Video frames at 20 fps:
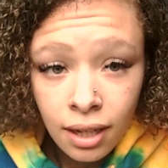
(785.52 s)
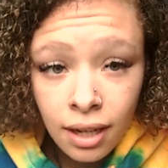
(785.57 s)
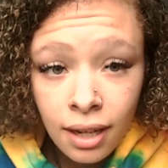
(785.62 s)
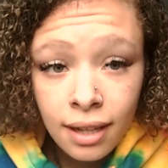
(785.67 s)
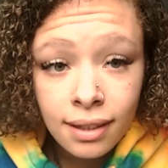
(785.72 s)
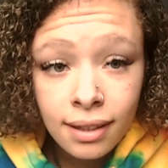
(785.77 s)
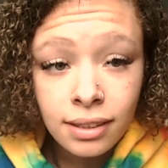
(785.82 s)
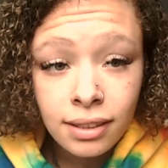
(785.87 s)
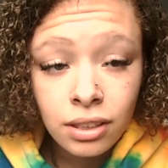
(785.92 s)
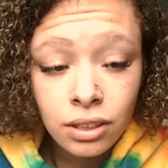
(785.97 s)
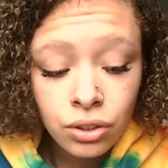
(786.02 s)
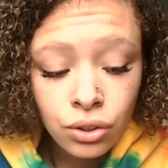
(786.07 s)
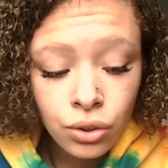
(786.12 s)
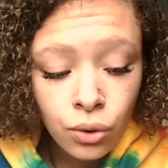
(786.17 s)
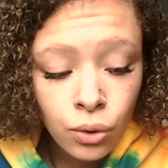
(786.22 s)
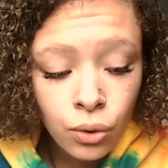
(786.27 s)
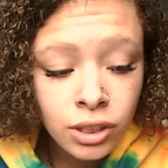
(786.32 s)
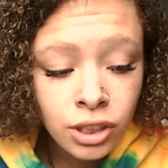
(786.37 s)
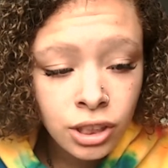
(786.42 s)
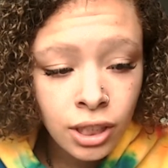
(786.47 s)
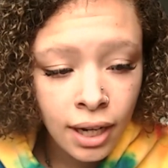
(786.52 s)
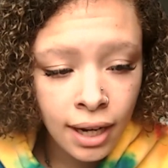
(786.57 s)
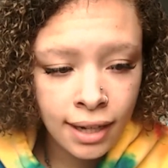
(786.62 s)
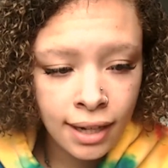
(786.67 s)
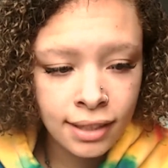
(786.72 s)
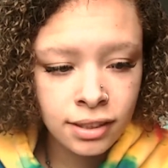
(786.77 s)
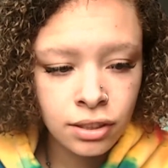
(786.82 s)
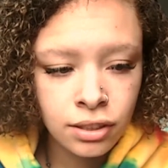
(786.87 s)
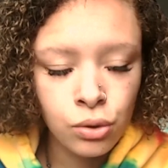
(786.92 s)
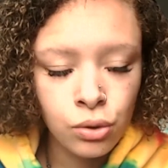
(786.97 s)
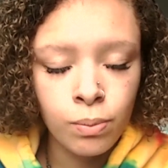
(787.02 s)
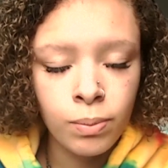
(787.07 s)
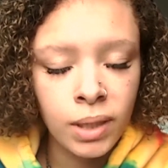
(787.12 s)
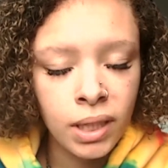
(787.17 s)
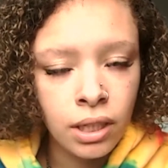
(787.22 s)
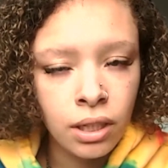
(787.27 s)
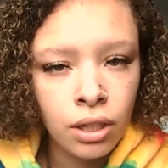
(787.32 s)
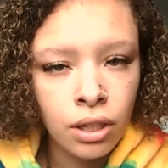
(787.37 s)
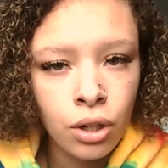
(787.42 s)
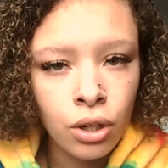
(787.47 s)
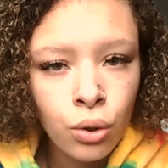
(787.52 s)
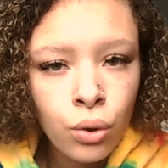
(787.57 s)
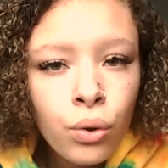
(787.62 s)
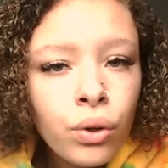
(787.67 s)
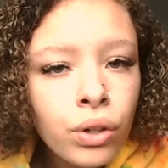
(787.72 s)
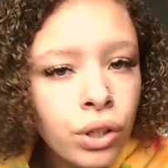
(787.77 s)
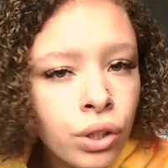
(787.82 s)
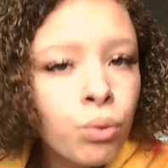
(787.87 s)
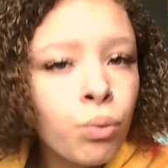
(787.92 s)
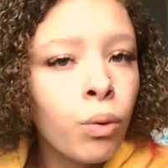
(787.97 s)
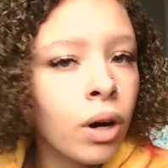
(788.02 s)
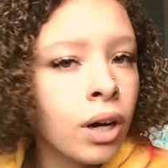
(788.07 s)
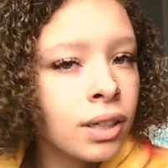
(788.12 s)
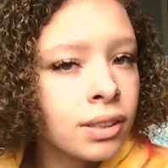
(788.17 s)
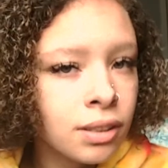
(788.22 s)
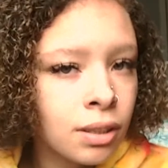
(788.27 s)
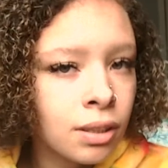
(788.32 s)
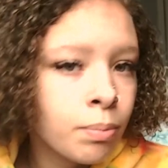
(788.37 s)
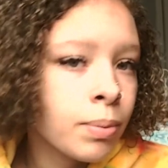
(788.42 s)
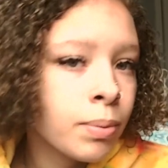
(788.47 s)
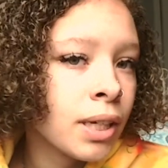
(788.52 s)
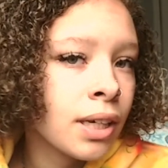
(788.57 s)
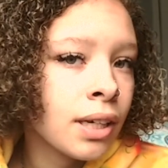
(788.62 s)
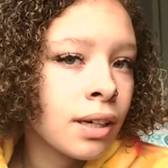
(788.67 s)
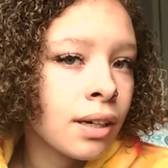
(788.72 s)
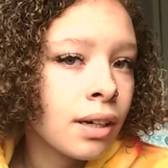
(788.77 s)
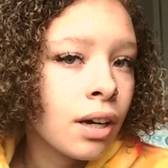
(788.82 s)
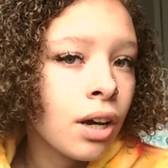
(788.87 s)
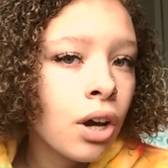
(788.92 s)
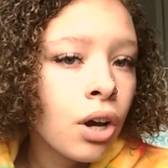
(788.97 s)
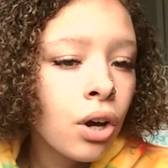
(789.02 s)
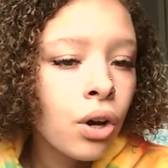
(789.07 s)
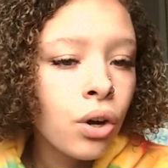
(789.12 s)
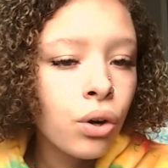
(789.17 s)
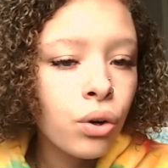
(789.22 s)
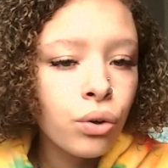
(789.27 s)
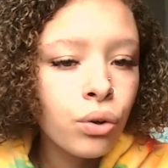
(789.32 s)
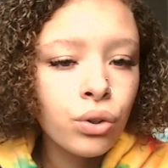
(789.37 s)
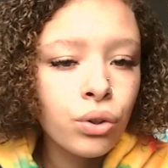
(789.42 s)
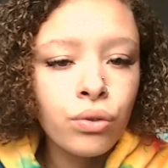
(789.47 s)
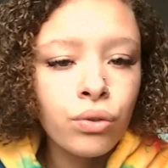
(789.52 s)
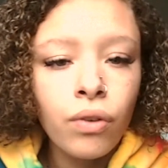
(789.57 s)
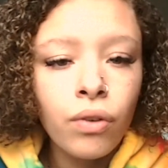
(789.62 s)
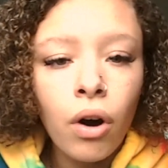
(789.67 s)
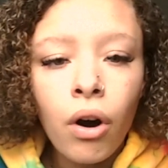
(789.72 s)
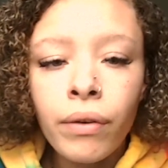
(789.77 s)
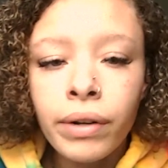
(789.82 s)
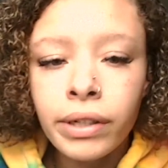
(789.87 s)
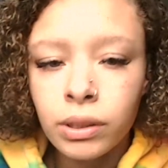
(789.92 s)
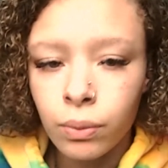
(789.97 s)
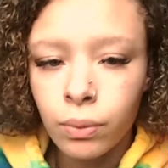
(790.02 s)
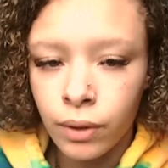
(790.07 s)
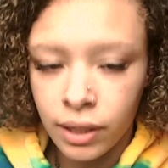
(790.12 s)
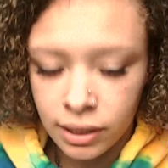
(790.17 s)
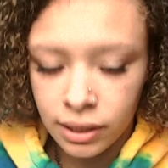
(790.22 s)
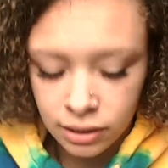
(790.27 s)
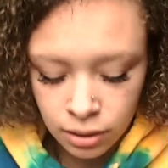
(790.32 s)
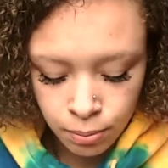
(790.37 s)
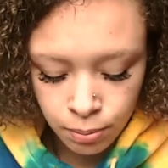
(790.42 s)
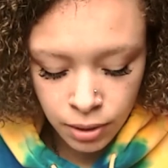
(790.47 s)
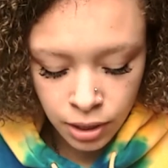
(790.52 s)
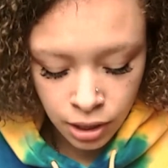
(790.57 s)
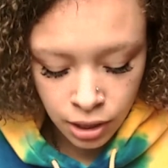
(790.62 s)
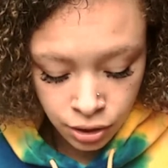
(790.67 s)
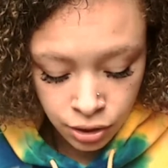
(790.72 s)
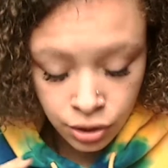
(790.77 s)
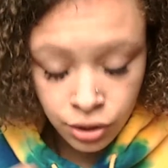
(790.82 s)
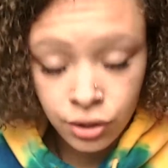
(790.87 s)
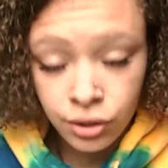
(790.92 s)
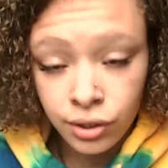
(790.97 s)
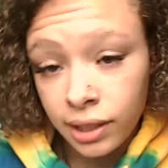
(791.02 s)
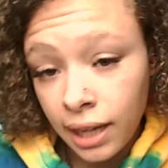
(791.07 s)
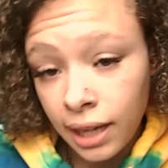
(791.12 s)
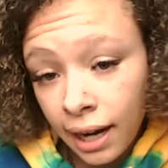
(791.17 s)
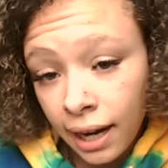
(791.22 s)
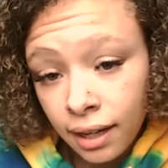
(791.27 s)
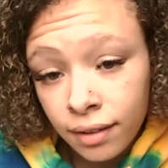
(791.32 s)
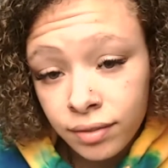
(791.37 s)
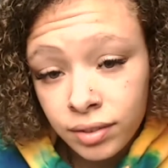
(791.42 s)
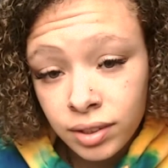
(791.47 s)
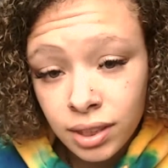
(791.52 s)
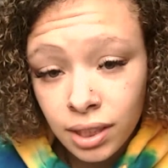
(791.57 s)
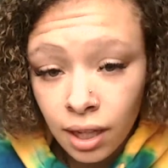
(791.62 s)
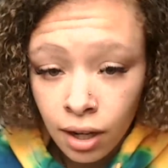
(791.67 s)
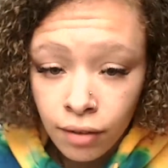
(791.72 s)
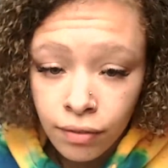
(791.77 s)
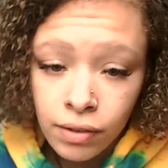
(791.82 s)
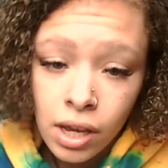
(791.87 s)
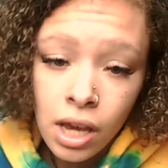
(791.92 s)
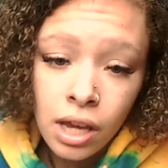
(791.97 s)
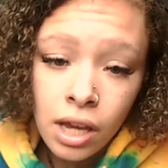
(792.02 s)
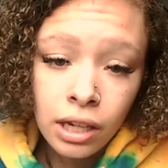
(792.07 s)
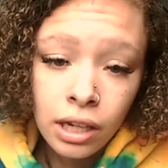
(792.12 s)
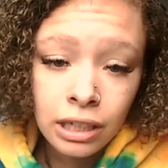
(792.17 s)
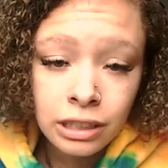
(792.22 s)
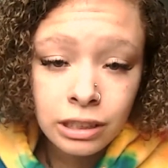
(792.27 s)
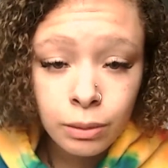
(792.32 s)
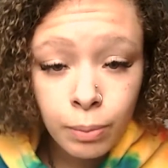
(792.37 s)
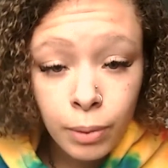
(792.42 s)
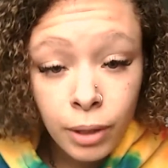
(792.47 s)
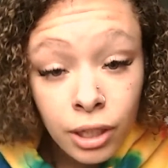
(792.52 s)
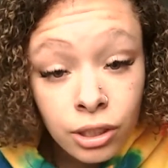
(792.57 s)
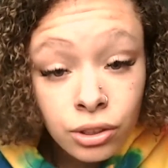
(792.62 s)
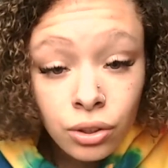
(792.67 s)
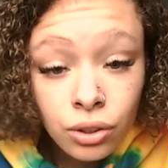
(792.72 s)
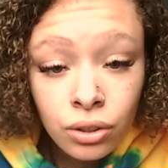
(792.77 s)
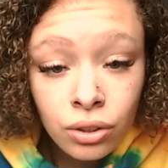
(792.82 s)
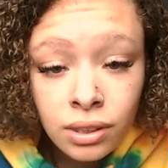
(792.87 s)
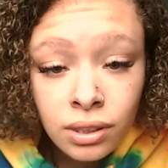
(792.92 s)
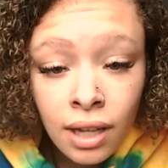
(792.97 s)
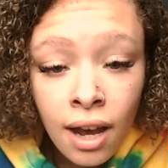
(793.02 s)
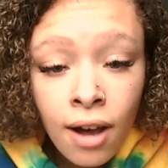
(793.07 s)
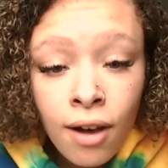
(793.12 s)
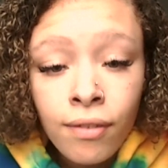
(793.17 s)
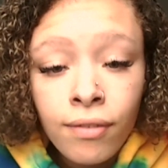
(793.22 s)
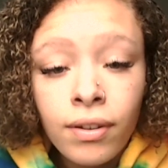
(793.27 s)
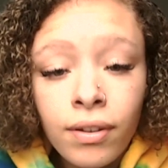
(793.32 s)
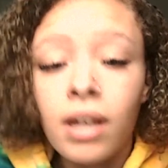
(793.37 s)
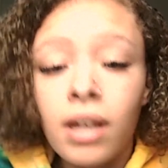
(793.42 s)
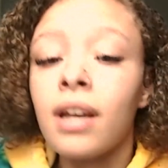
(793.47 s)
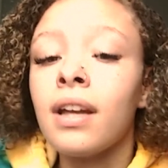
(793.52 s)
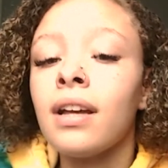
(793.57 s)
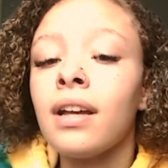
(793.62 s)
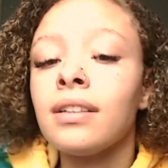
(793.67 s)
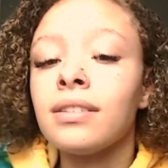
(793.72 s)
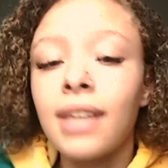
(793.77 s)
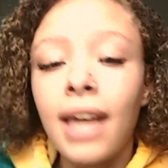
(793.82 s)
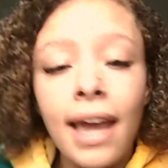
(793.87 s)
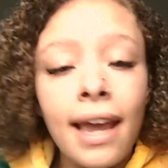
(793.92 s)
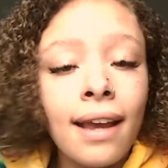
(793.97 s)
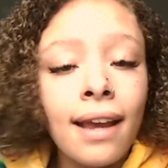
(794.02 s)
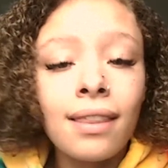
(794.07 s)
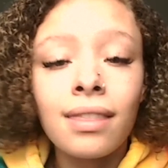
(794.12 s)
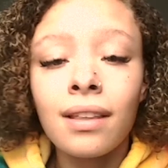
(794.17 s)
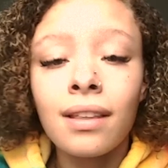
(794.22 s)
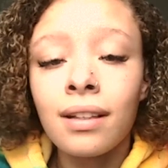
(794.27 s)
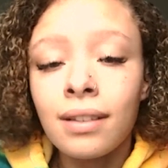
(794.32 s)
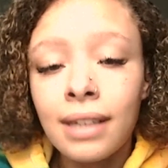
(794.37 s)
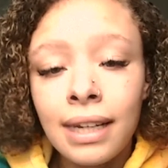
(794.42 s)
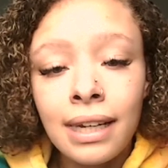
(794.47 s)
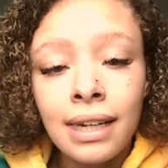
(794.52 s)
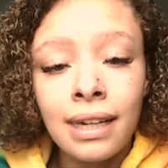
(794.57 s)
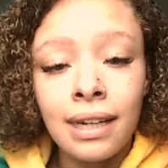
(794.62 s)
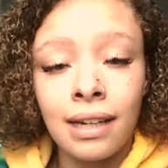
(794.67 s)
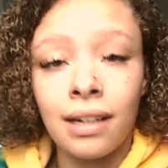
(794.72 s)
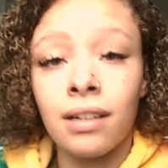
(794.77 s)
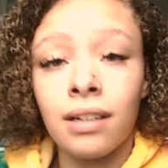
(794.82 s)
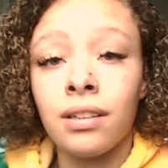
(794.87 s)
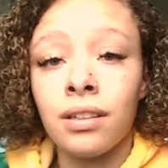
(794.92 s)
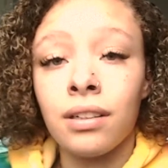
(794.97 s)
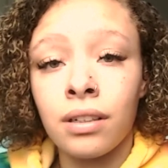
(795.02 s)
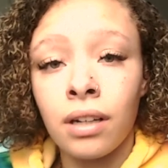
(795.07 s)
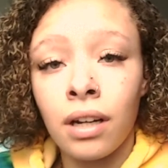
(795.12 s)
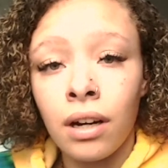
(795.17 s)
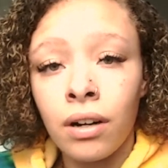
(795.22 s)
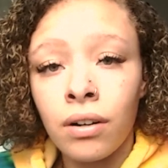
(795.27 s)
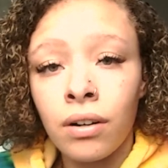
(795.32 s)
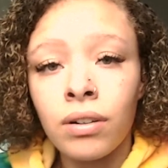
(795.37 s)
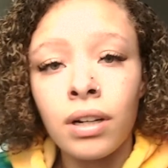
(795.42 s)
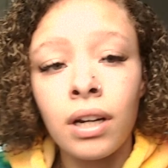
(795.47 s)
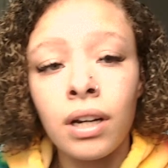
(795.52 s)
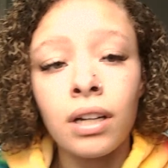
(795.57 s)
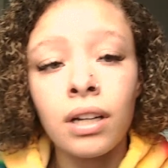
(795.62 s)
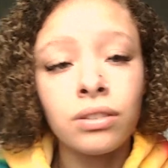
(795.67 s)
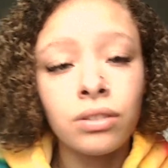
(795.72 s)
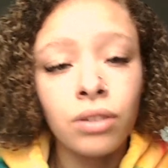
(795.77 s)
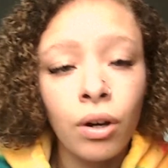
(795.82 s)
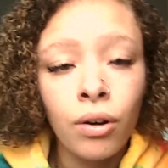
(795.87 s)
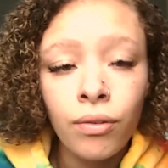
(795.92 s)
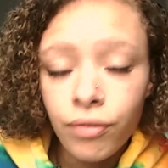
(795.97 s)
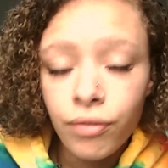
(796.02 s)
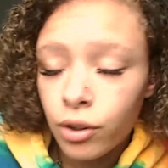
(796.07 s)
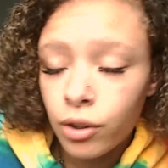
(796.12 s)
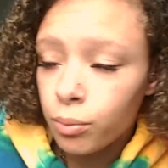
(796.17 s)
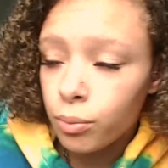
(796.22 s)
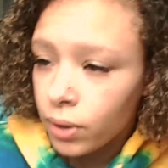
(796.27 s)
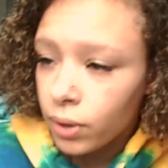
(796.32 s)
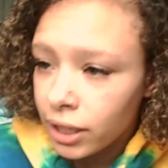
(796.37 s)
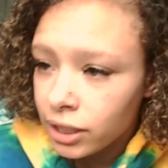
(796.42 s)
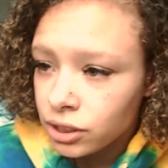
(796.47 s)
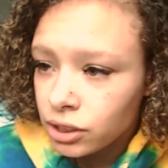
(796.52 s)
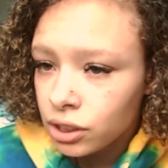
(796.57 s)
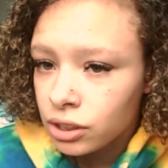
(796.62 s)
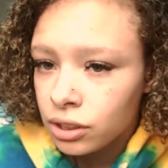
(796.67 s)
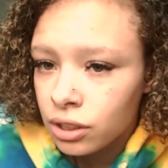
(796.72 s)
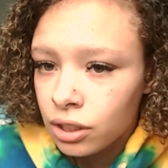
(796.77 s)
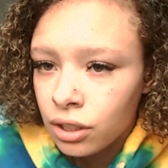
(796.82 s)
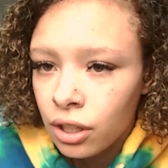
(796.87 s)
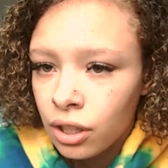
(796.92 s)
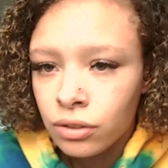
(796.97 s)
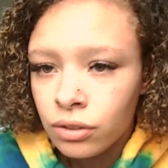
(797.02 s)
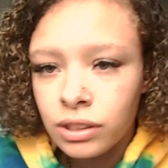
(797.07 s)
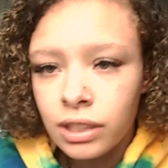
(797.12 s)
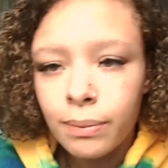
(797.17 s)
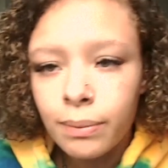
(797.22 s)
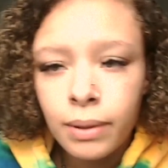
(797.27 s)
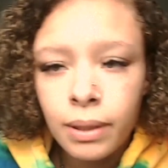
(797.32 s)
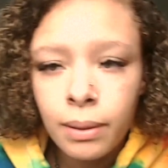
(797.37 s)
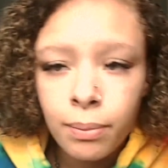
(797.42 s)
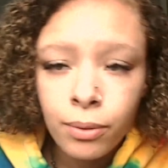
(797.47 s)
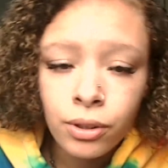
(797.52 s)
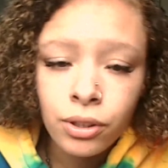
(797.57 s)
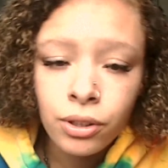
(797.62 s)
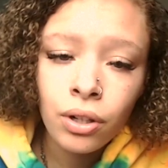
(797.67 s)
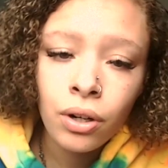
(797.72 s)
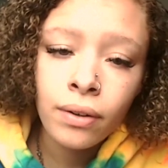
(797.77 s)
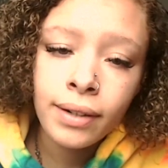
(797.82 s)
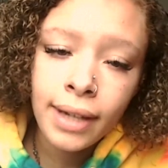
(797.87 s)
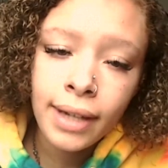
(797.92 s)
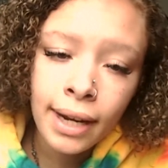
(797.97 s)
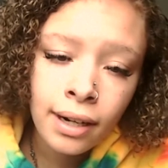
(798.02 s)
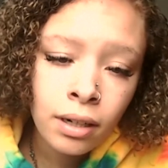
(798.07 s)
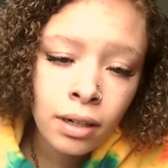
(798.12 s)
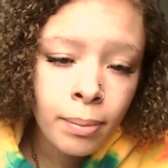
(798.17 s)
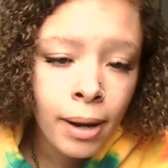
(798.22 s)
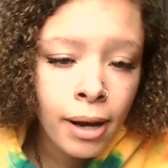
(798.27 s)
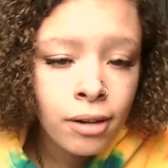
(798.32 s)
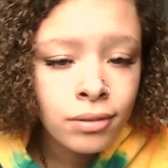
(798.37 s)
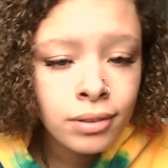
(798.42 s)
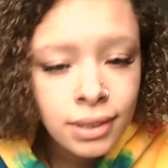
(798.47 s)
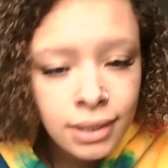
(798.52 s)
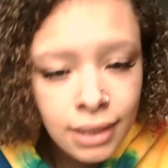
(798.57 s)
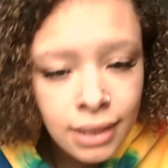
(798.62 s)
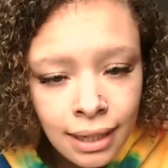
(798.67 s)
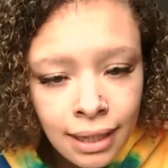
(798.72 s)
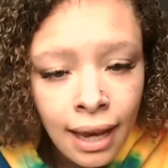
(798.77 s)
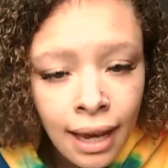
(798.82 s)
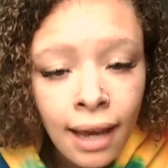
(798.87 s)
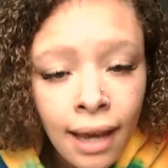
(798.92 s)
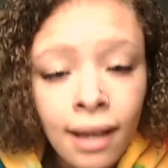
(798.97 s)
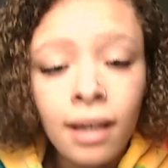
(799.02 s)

This is your chance to be who you want to be, who you've always wanted to be, your creative self, your spiritual self. Take the lead, you know? Don't feel pressured to go see people you don't care about seeing.